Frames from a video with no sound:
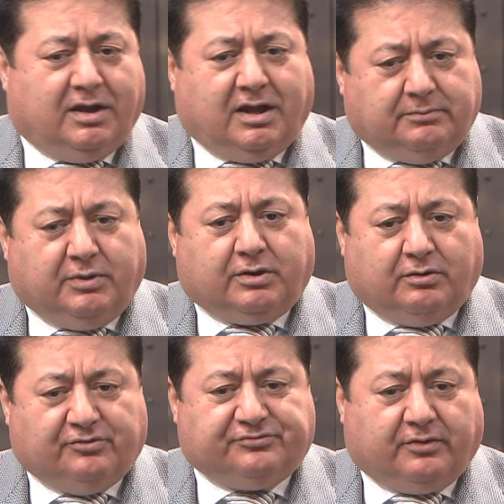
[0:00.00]
And
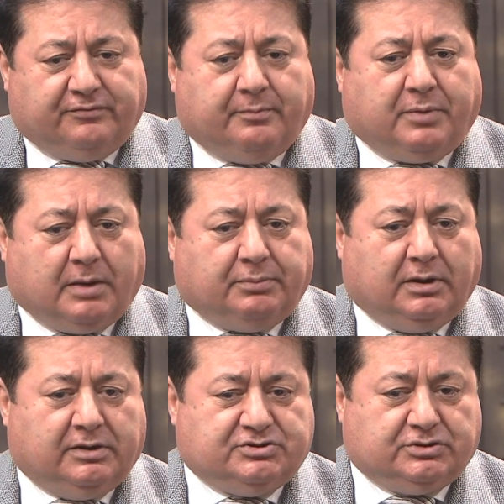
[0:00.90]
because of the
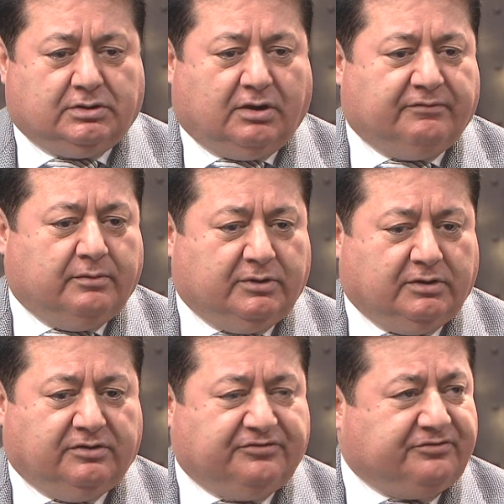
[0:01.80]
population of the
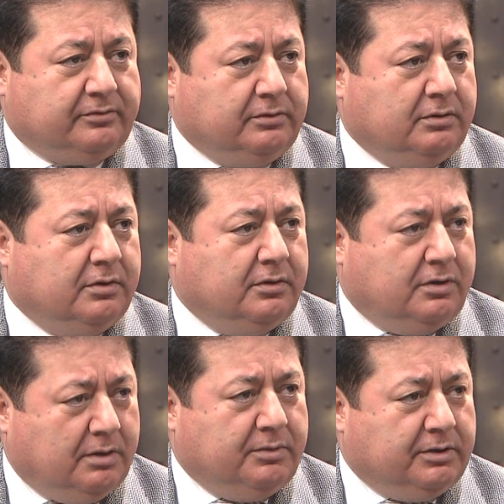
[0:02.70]
Middle Eastern
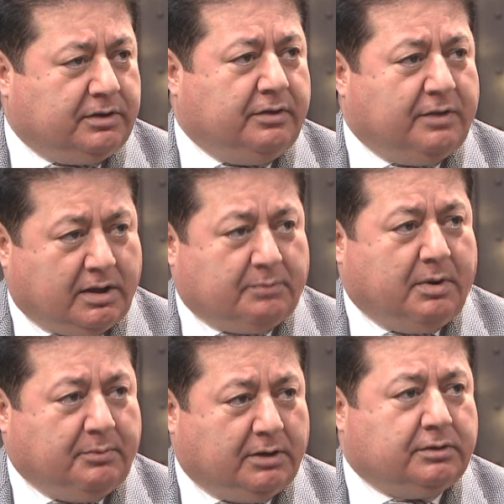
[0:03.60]
American, the Arab
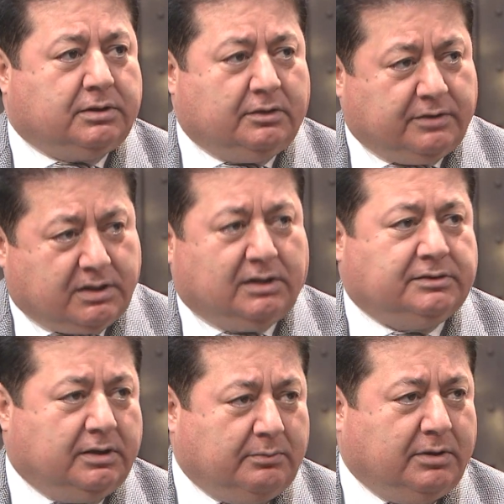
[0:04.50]
American, the
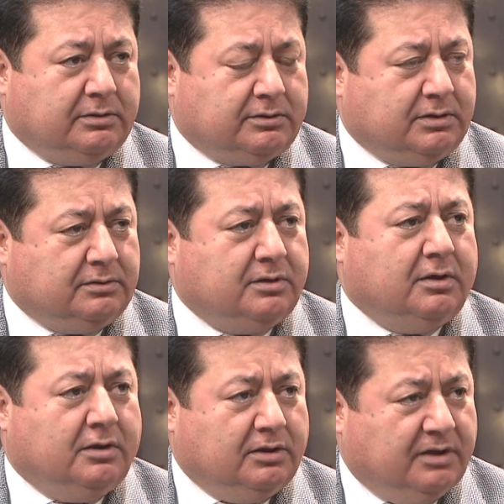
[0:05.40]
Chaldean American
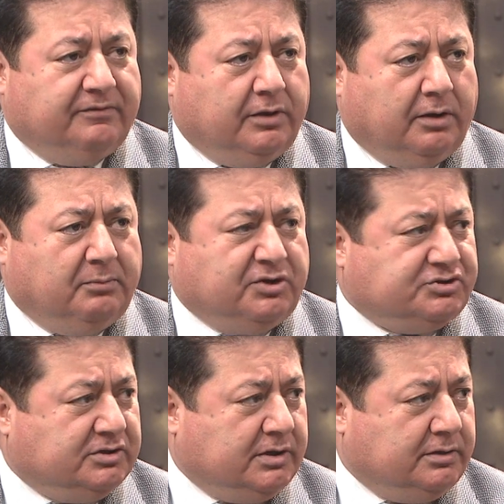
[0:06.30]
living in
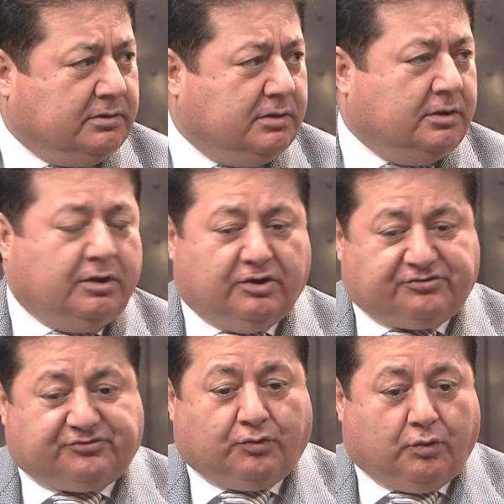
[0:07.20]
Michigan
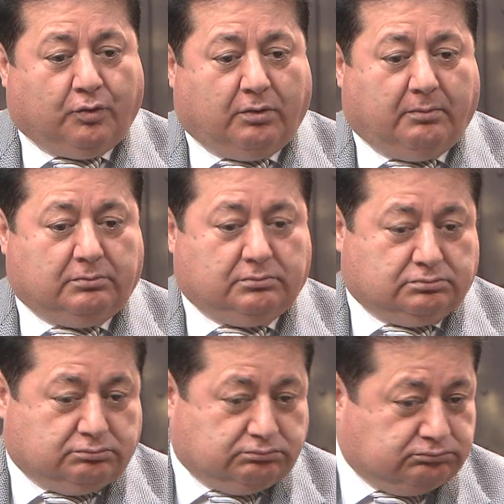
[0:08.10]
is so
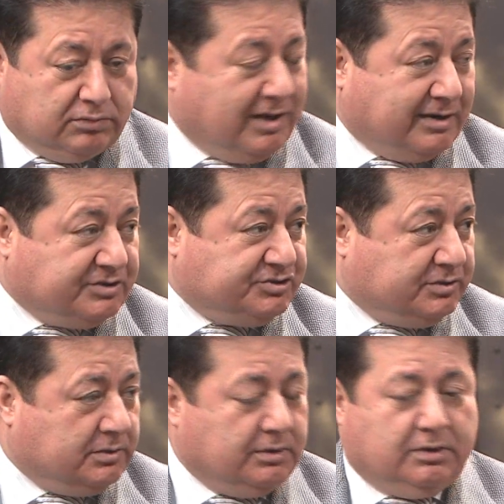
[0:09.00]
large,
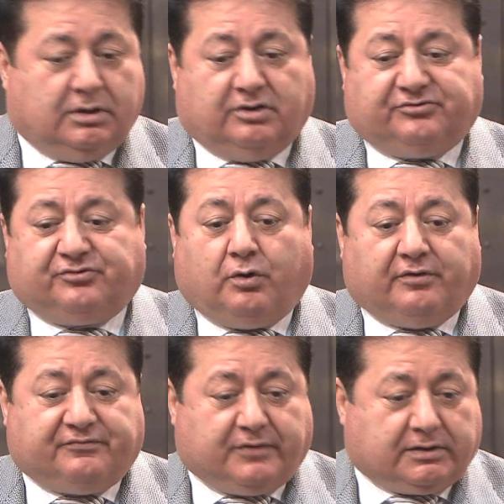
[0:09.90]
it's so
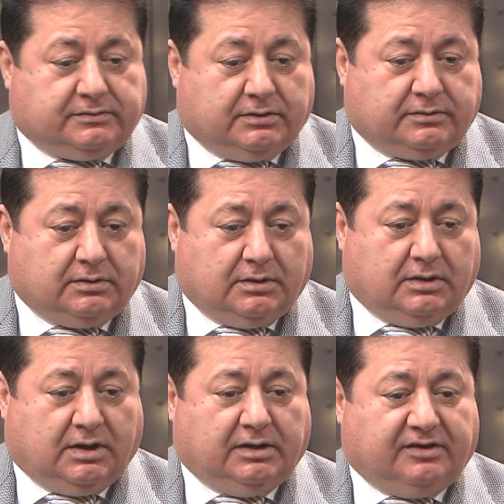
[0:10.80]
affected.
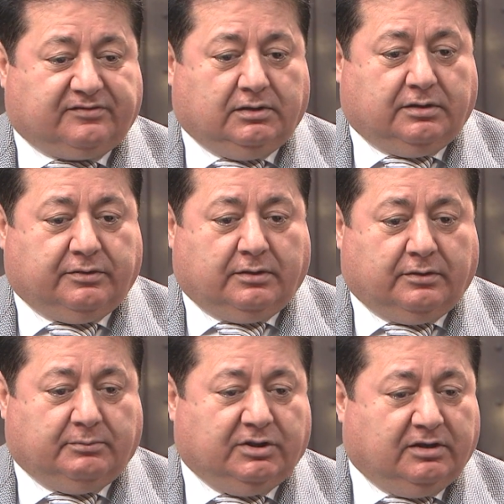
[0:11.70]
Honestly,
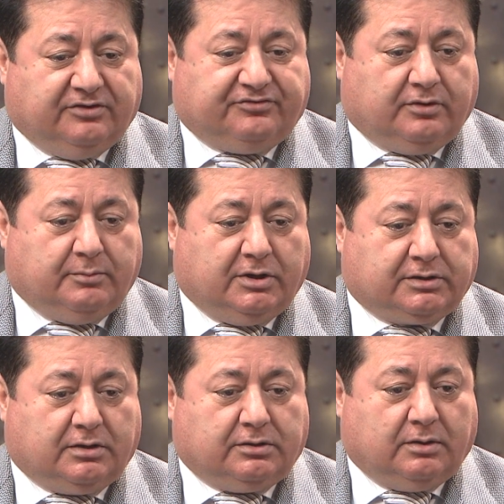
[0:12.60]
the Middle Eastern
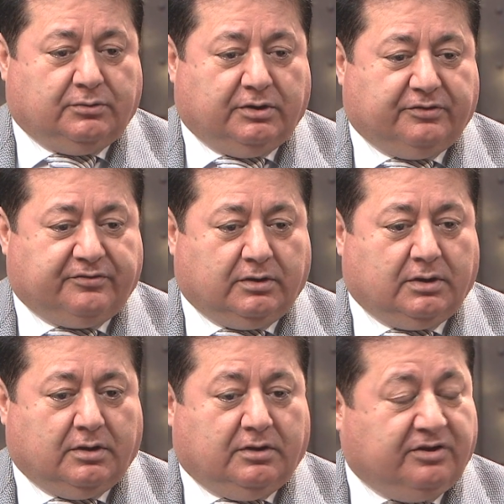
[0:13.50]
American community
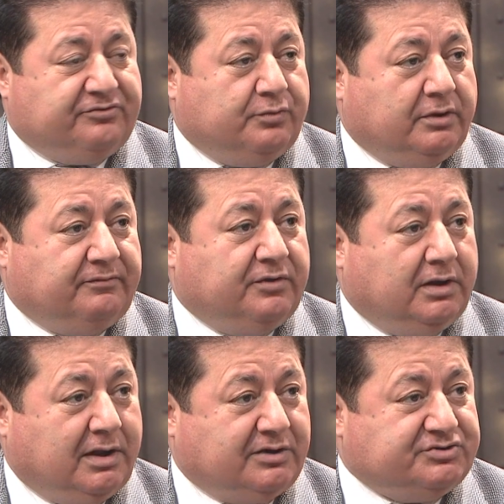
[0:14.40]
is one of the
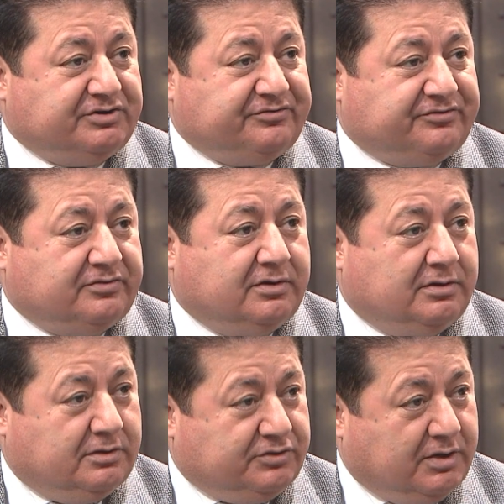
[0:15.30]
largest
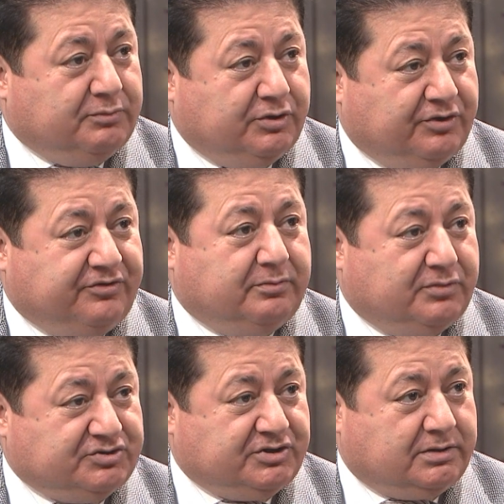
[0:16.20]
community in
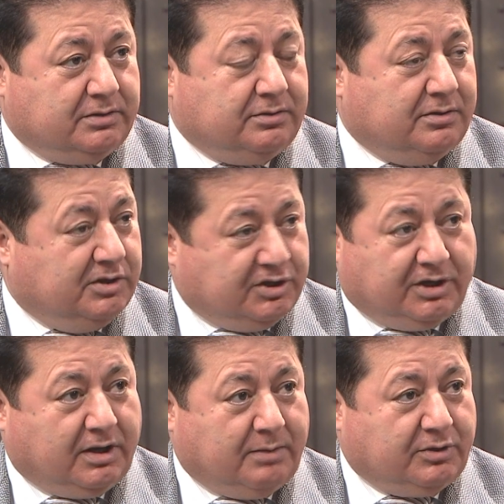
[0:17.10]
Michigan,
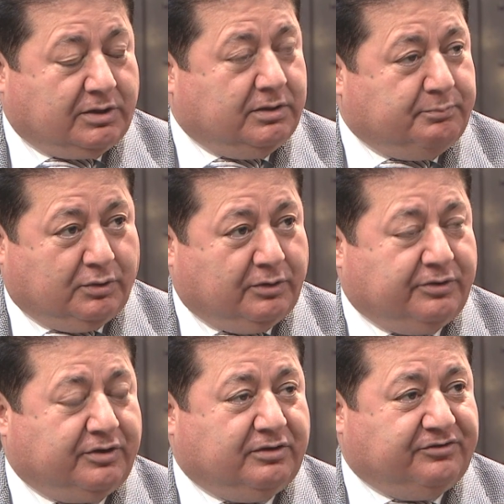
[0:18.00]
economically,
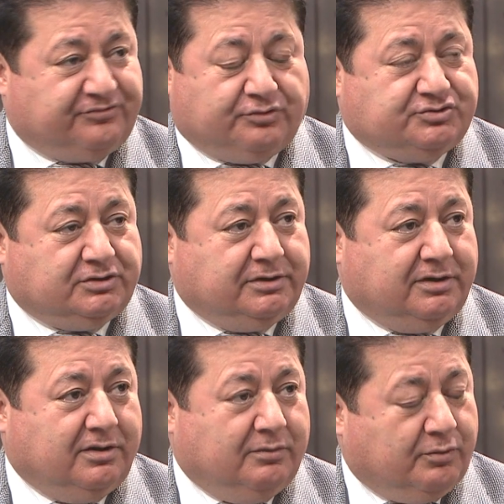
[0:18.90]
politically, socially.
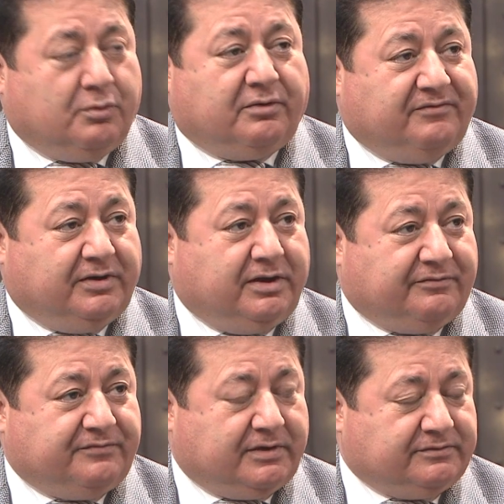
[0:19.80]
We were very
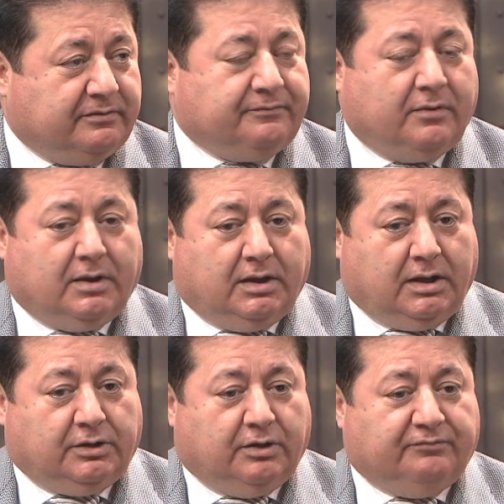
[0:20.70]
effective
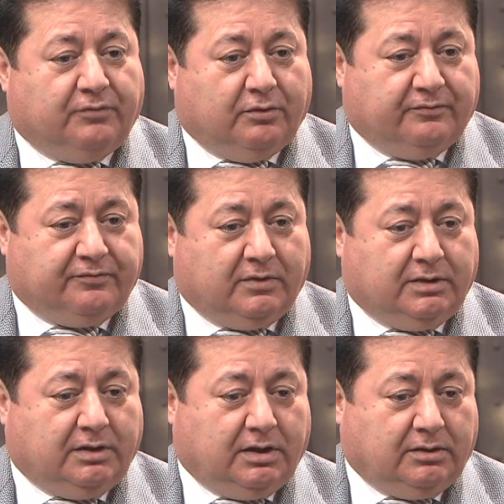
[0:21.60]
and involved
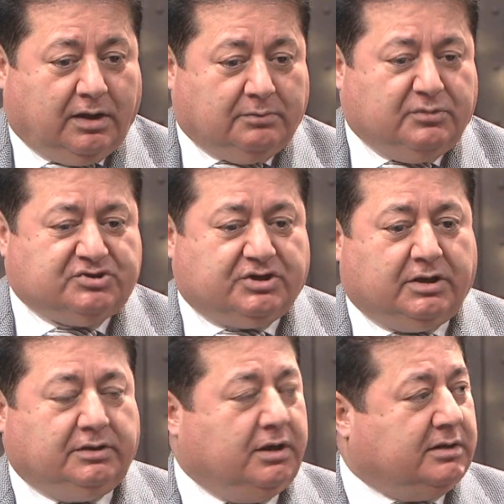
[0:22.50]
in
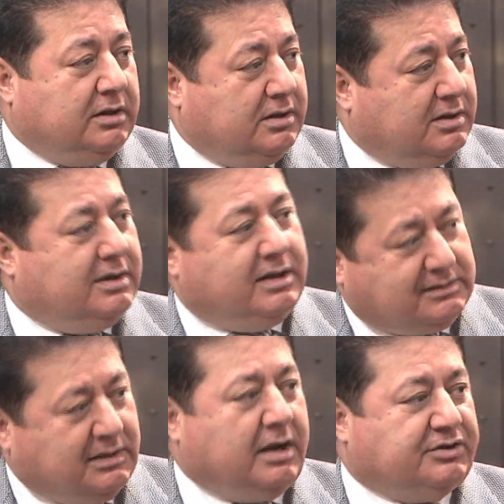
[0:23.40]
Michigan
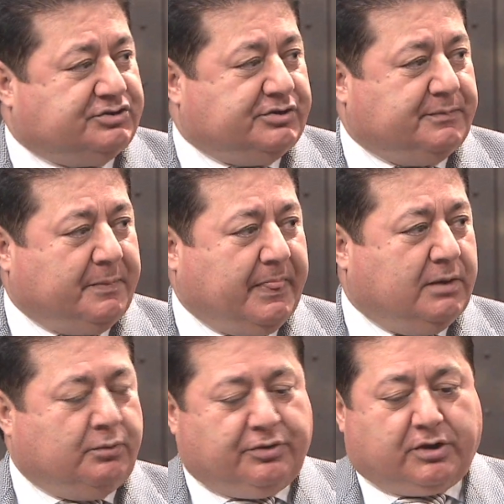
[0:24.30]
at large,
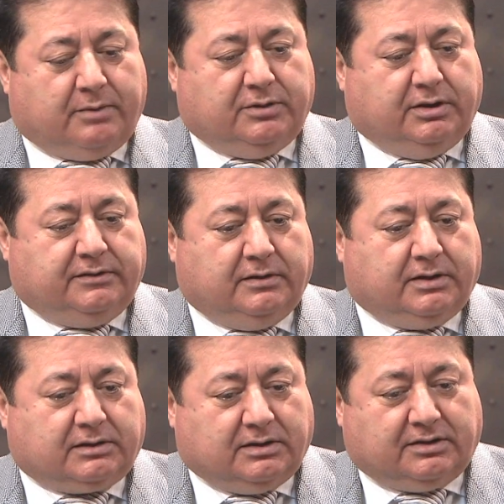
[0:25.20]
with the community
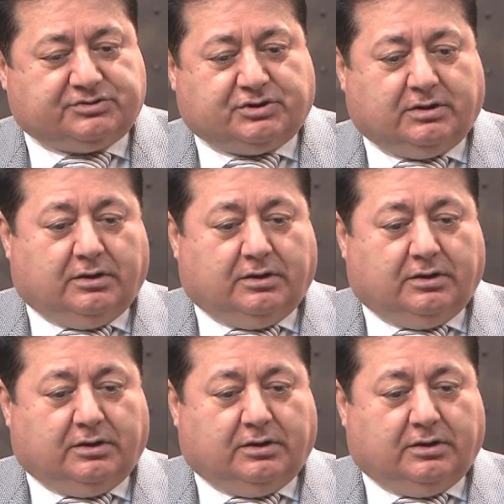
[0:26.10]
at large.